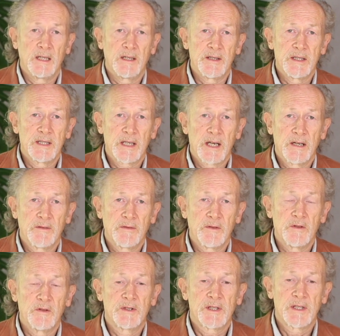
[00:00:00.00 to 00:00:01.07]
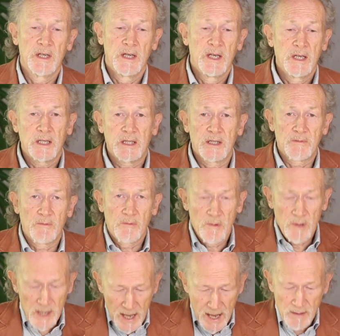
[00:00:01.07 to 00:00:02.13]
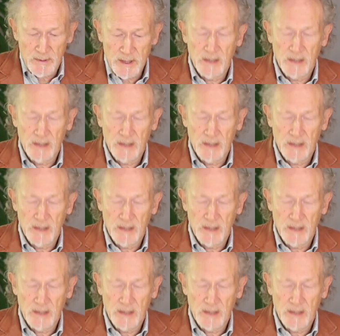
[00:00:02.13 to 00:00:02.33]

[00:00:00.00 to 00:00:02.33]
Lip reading: These kind of foods can just really help